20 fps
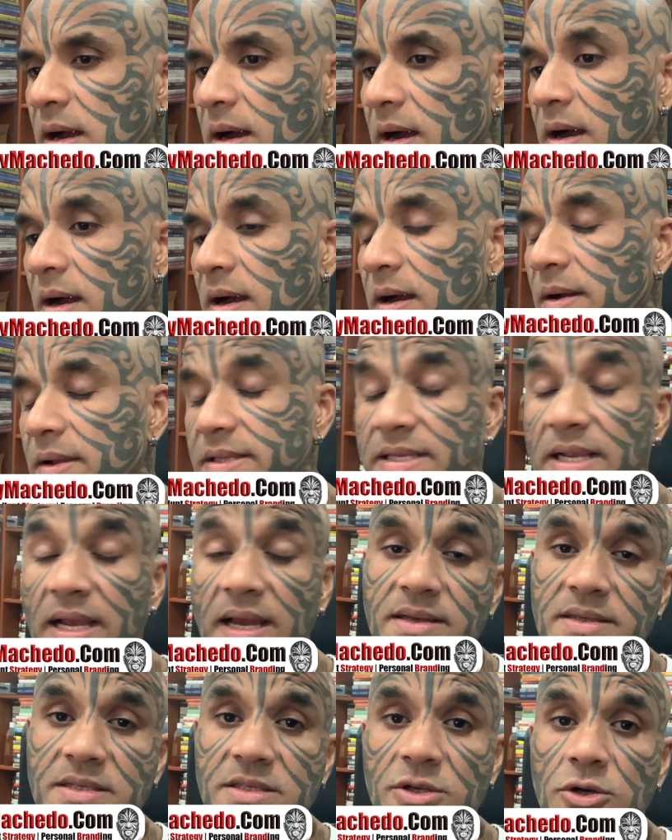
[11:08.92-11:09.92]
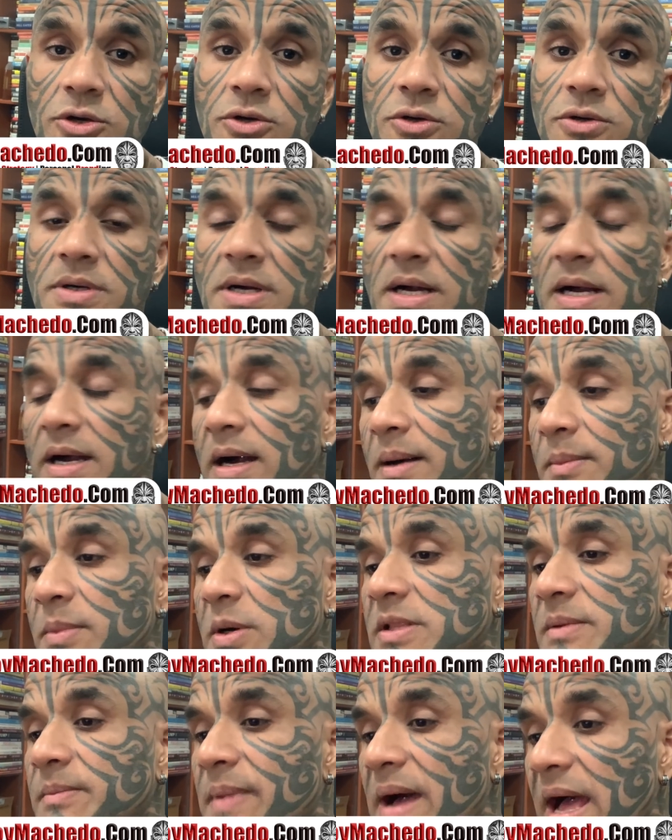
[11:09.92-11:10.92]
Uh, yeah. So
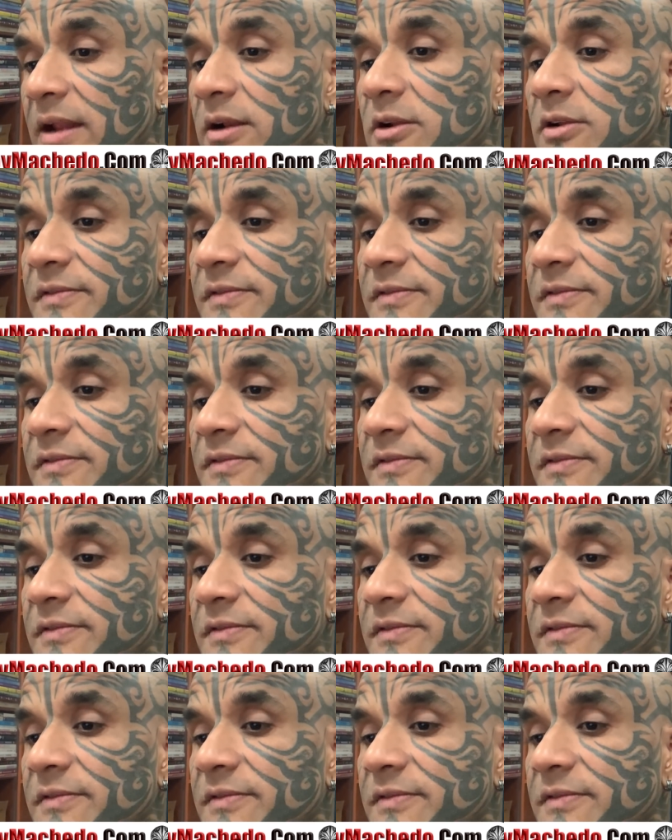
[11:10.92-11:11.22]
about the ban on